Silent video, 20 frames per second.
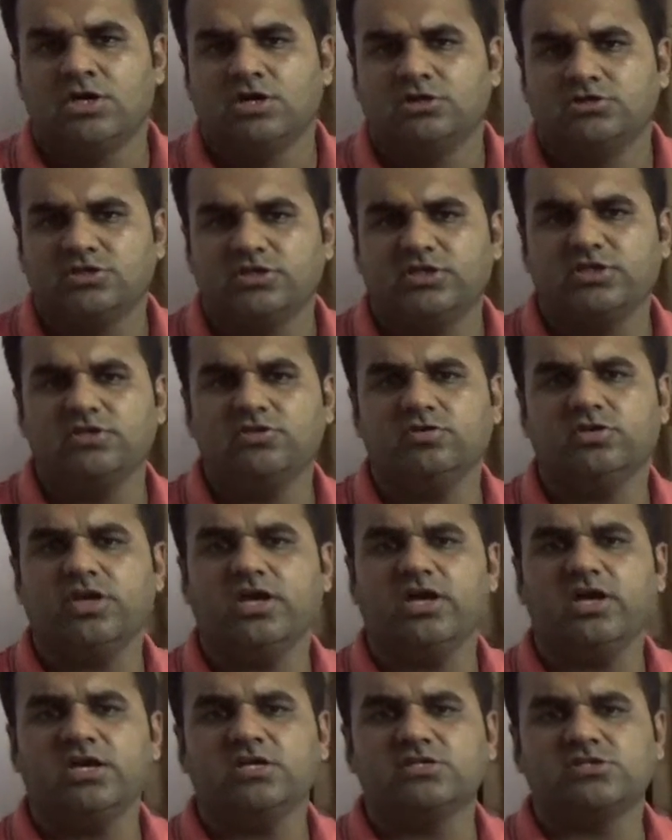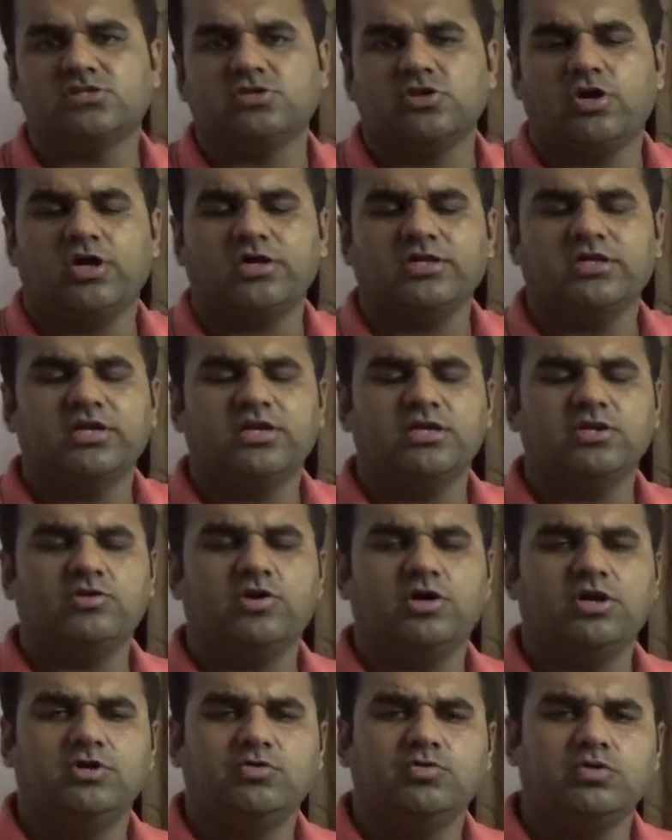Sitting today, it's not that you
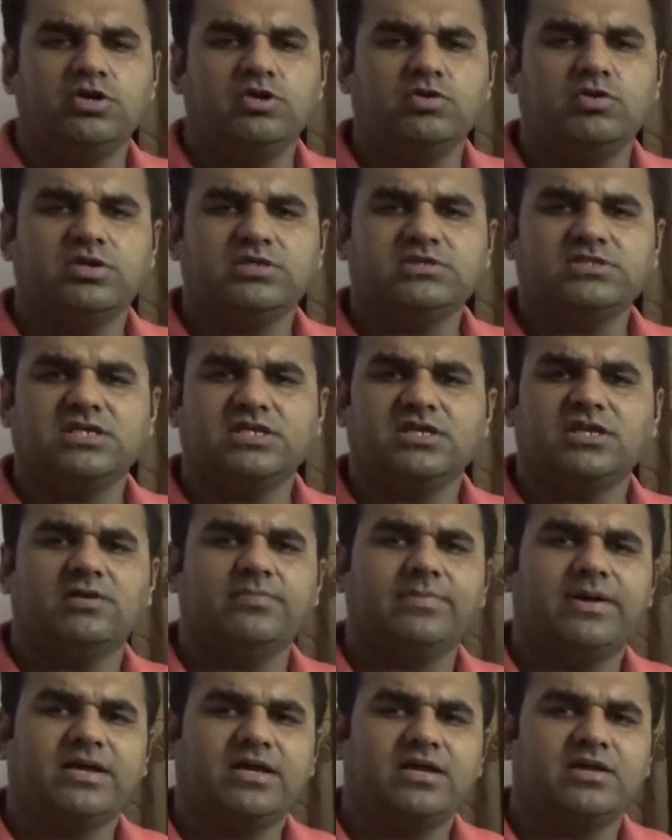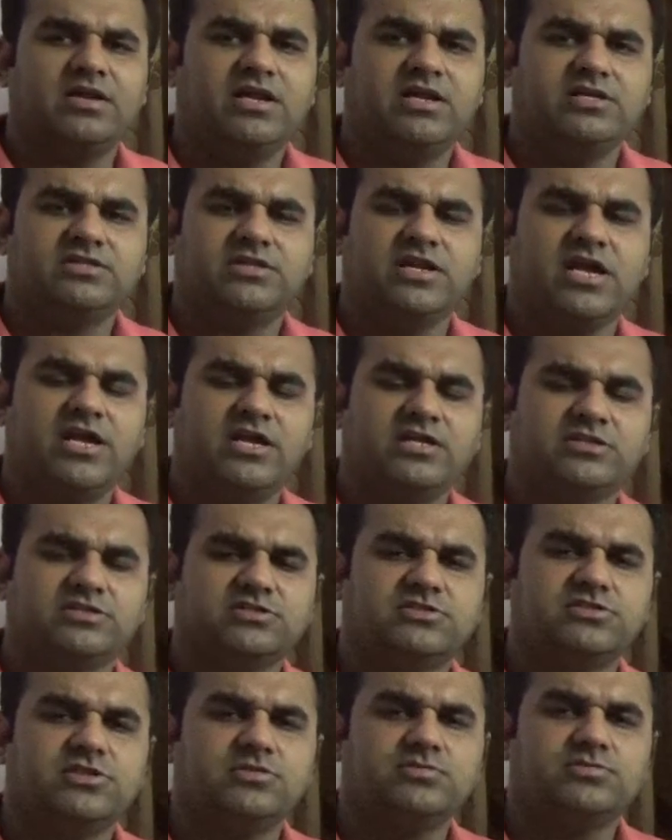are doing on a single banking
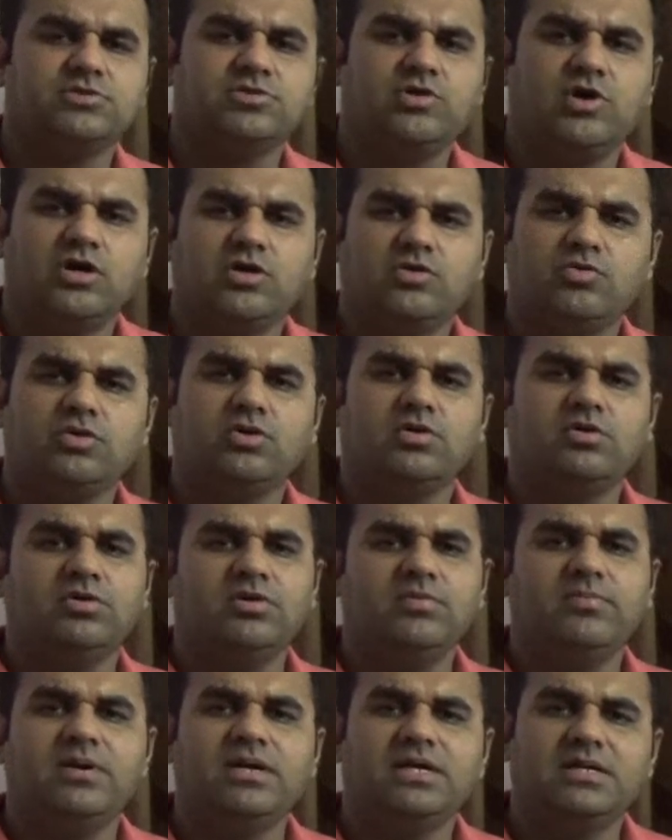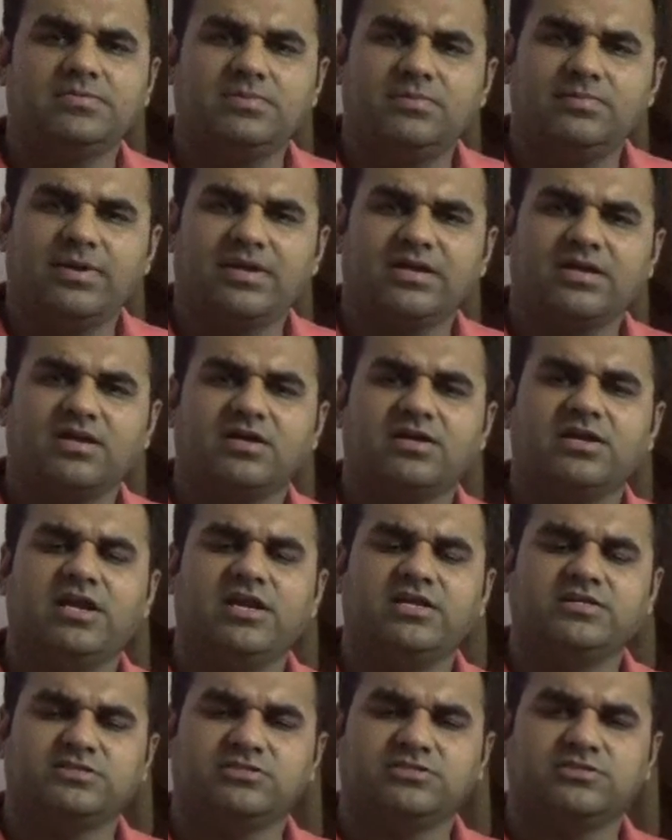relationships, you are doing on the multiple banking
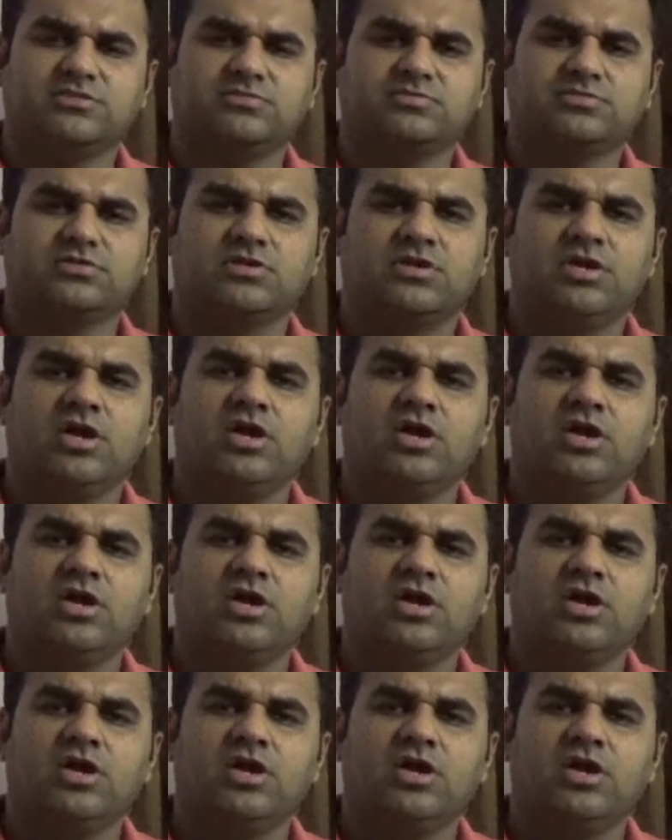relationships.